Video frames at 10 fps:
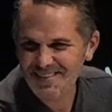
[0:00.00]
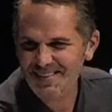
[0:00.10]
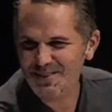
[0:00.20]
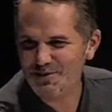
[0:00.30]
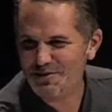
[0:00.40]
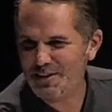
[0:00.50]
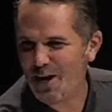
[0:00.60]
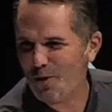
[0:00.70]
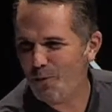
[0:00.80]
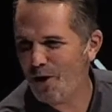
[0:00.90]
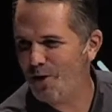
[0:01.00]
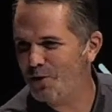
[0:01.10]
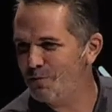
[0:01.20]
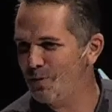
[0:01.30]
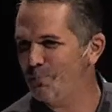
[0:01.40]
to see how well
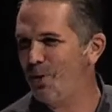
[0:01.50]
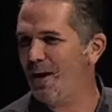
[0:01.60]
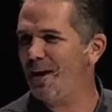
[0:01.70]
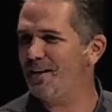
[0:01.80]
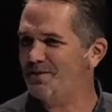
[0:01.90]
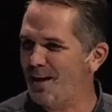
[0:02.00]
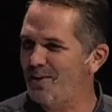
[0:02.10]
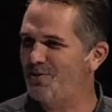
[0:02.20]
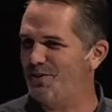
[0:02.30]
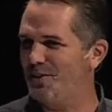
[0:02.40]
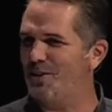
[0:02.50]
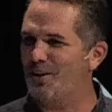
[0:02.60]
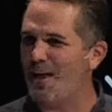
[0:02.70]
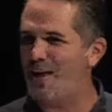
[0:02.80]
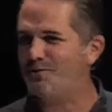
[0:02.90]
you've been paying attention the
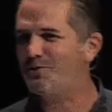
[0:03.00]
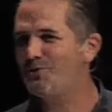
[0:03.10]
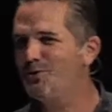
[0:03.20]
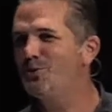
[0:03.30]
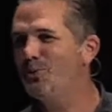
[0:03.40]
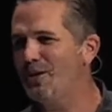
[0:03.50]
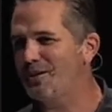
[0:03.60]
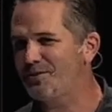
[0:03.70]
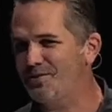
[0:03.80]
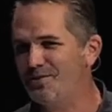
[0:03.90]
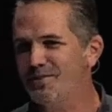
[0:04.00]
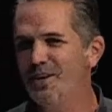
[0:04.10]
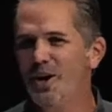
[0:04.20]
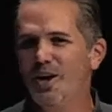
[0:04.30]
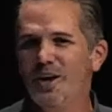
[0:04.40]
last two weeks.
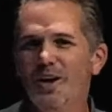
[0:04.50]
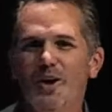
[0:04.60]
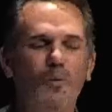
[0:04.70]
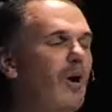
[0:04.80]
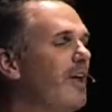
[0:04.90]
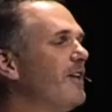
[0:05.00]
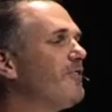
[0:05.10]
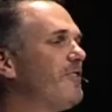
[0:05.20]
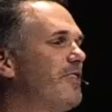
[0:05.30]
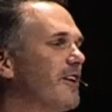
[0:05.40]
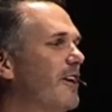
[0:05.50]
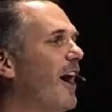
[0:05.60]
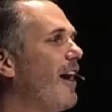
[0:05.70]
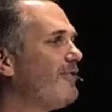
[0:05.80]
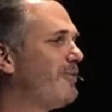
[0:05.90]
What is the
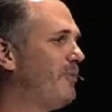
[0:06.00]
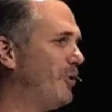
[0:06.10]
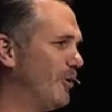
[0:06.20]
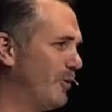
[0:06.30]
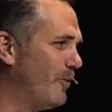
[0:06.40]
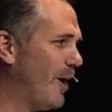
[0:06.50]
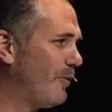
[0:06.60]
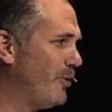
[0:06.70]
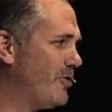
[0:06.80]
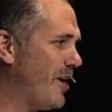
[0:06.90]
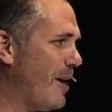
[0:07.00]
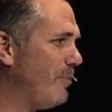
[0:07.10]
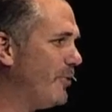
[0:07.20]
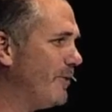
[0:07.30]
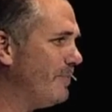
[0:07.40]
gospel, Redwood
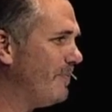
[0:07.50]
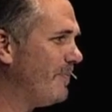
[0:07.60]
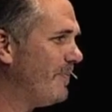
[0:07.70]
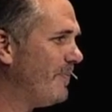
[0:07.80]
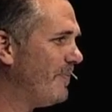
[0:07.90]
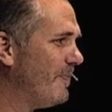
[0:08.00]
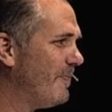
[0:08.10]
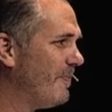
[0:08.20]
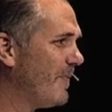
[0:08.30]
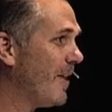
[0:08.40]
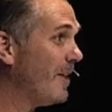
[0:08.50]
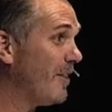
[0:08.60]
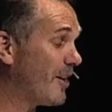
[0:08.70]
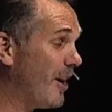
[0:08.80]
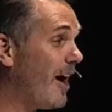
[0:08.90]
Chapel?
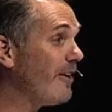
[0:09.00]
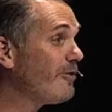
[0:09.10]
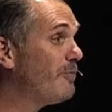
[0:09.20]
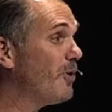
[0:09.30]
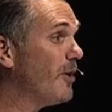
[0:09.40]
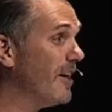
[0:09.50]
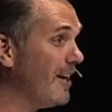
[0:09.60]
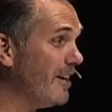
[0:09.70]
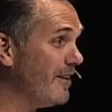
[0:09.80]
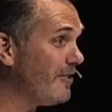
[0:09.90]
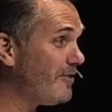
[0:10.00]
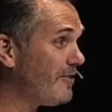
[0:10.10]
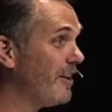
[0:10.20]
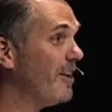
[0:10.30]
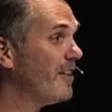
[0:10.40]
The gospel
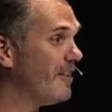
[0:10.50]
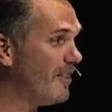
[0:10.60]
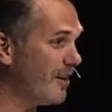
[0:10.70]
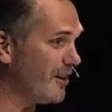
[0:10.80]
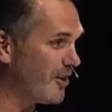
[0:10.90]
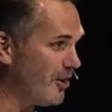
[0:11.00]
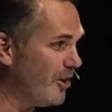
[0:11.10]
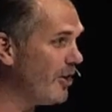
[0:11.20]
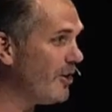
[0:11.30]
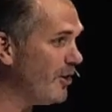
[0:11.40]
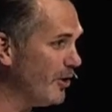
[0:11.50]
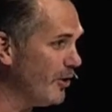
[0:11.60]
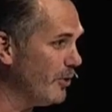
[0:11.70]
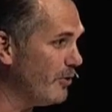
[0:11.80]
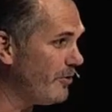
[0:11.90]
is the good
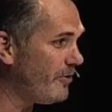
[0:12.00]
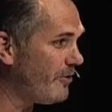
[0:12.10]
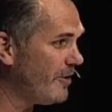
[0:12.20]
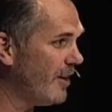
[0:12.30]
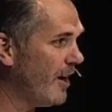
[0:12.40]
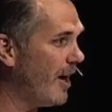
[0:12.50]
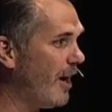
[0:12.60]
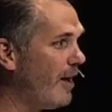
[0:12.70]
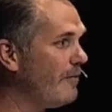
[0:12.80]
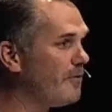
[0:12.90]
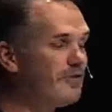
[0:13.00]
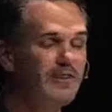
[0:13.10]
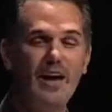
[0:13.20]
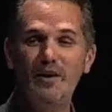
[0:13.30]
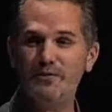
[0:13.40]
news of
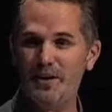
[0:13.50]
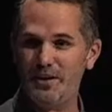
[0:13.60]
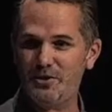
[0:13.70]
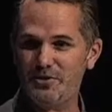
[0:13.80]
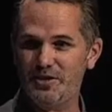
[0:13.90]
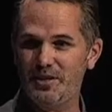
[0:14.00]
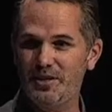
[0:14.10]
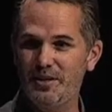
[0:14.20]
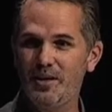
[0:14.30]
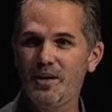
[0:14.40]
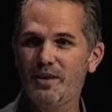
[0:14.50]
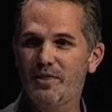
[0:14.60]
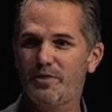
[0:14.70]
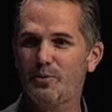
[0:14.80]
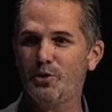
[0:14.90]
salvation
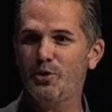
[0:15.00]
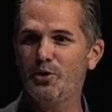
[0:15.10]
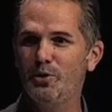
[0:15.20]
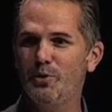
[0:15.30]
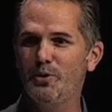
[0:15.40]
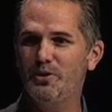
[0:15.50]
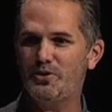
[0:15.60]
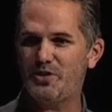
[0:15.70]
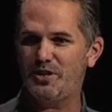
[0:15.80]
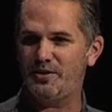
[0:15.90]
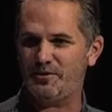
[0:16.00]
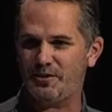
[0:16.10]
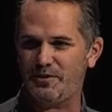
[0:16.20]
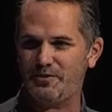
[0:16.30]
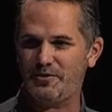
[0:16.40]
through
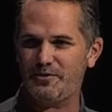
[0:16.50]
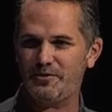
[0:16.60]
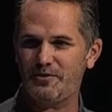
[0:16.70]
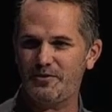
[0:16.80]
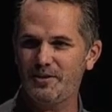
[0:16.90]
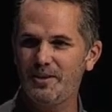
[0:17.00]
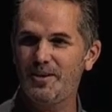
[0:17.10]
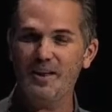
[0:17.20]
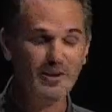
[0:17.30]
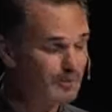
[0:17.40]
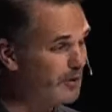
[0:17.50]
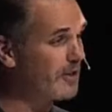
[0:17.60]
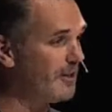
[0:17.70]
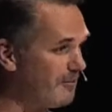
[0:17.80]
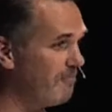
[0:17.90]
Jesus. That's pretty good.